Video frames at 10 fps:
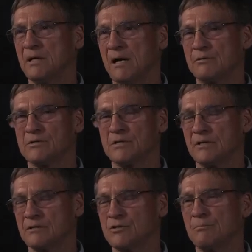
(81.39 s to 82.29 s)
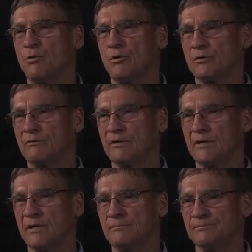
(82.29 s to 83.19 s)
I was in support of
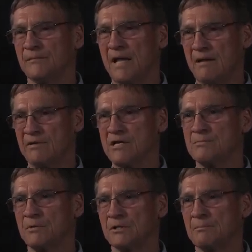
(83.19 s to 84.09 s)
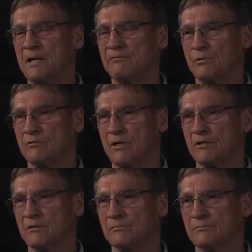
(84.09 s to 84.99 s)
the aviation buildup at Fort
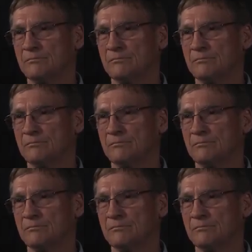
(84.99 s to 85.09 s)
Rucker.